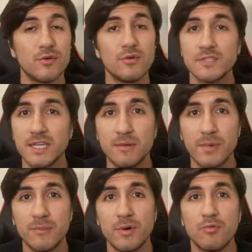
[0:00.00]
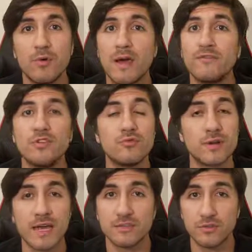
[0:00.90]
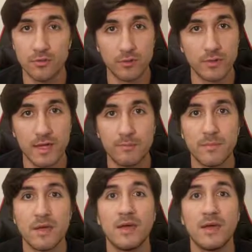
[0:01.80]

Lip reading: or team member, whatever you would like to call them.